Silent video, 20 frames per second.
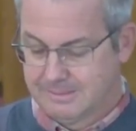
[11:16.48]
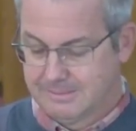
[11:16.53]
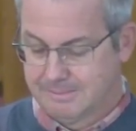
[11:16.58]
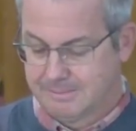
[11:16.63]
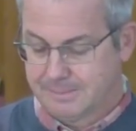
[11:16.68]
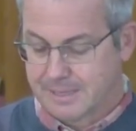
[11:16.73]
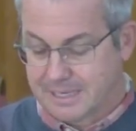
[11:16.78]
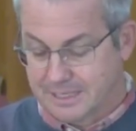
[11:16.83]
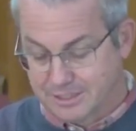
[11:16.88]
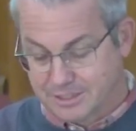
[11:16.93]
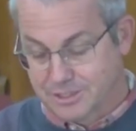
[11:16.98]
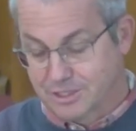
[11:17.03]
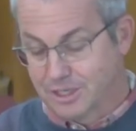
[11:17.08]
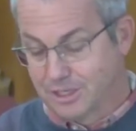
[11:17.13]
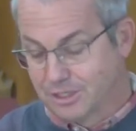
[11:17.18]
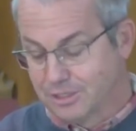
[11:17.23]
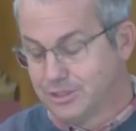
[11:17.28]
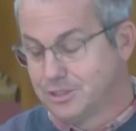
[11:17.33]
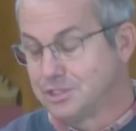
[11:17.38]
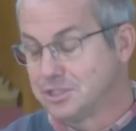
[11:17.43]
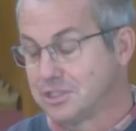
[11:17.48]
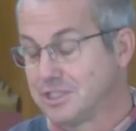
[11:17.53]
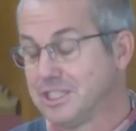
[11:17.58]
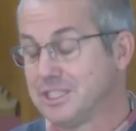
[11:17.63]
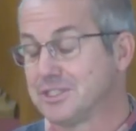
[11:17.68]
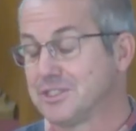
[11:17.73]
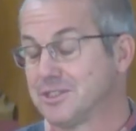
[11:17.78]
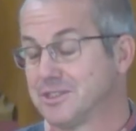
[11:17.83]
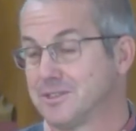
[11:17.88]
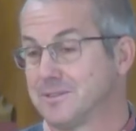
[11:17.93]
But it's an illusion,
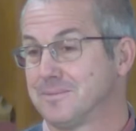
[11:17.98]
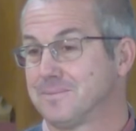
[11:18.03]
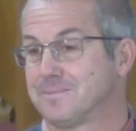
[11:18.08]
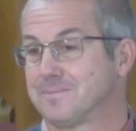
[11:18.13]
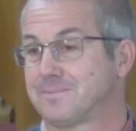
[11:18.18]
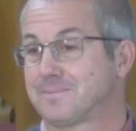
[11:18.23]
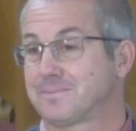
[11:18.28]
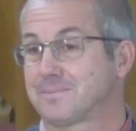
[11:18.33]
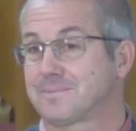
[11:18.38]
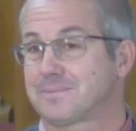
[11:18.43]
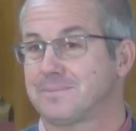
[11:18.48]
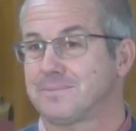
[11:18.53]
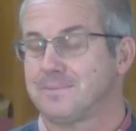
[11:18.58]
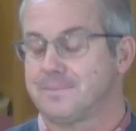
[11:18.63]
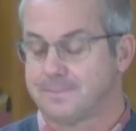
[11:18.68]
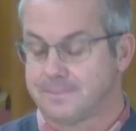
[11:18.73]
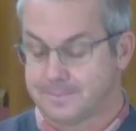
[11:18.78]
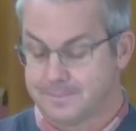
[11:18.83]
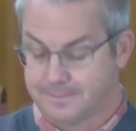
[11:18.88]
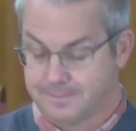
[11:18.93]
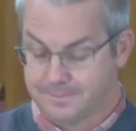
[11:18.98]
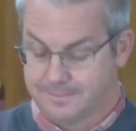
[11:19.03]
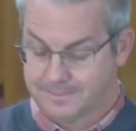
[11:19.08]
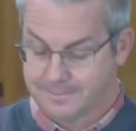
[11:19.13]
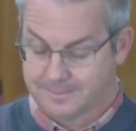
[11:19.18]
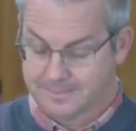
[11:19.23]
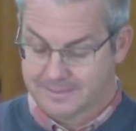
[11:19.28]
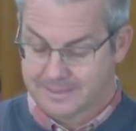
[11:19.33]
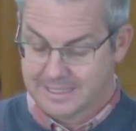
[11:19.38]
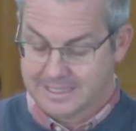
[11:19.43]
isn't it?
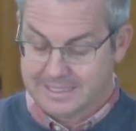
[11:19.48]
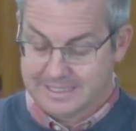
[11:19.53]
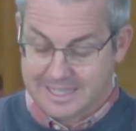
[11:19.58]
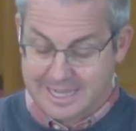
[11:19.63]
It